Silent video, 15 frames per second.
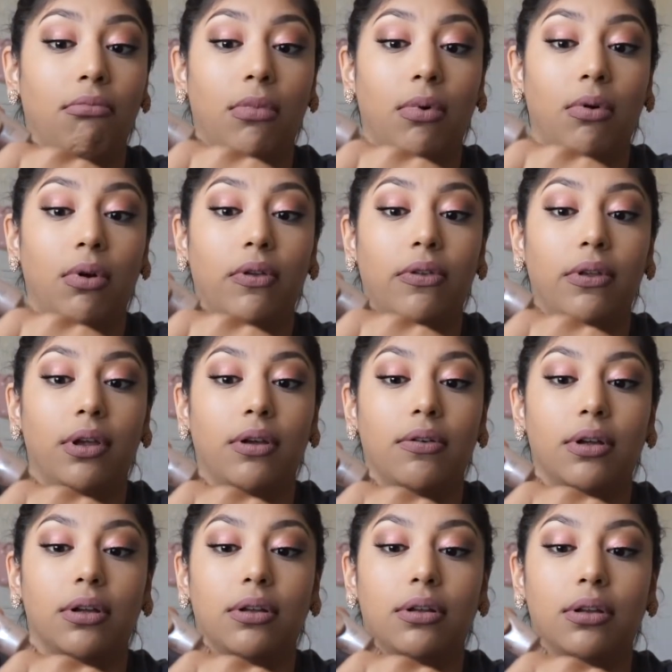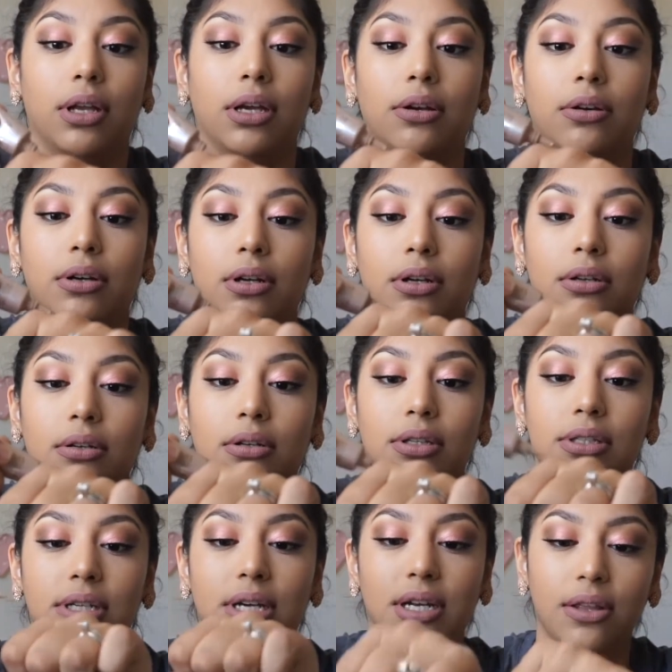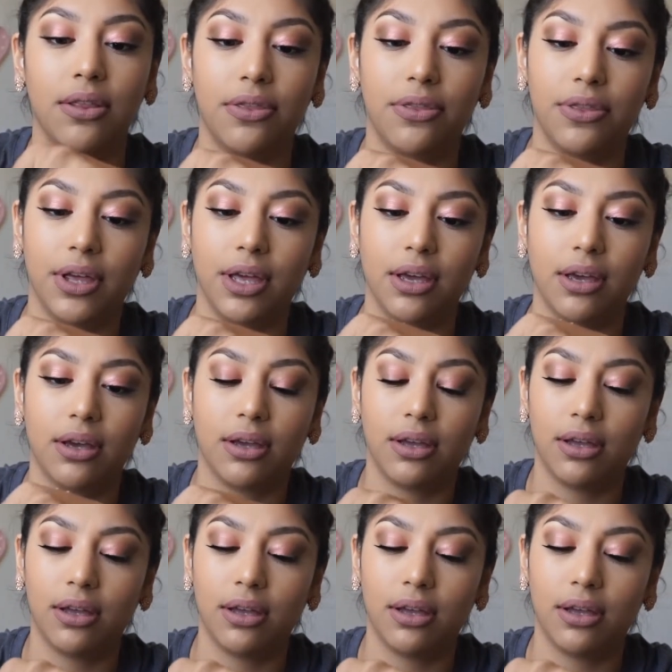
I want to see if I like it or not. It's kind of thick.